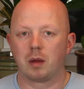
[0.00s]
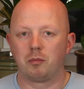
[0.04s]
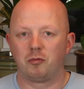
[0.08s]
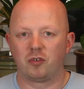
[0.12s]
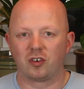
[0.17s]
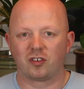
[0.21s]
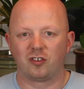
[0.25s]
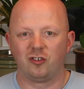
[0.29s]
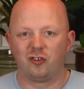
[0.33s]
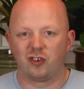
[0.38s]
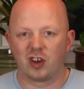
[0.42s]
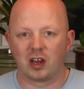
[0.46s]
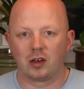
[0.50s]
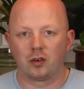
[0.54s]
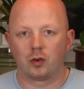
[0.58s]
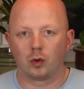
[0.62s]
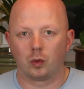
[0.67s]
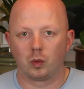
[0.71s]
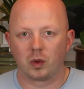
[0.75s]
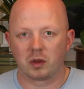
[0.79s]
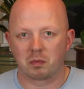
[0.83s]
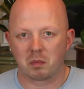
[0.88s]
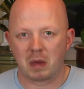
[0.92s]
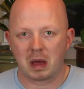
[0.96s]
I'm just
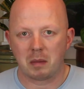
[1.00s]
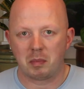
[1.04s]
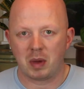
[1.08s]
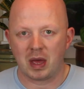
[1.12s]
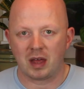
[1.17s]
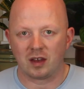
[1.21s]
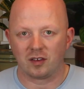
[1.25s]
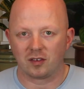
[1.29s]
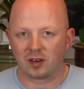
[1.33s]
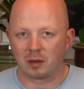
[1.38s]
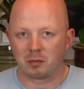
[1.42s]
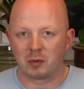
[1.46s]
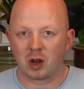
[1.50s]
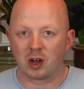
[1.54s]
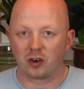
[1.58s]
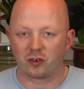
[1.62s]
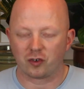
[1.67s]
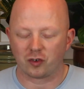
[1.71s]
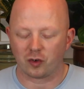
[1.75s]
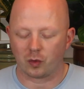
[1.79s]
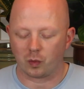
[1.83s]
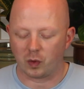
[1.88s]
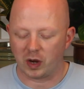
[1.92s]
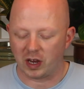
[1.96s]
gentle with my pens. I'm not
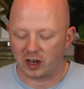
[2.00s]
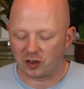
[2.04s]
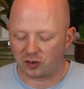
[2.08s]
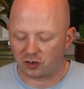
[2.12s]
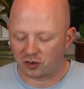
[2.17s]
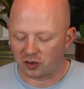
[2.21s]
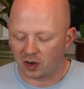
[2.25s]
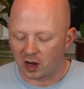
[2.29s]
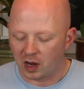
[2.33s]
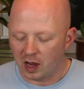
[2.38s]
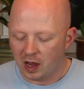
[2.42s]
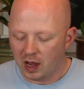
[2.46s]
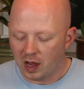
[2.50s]
sure which.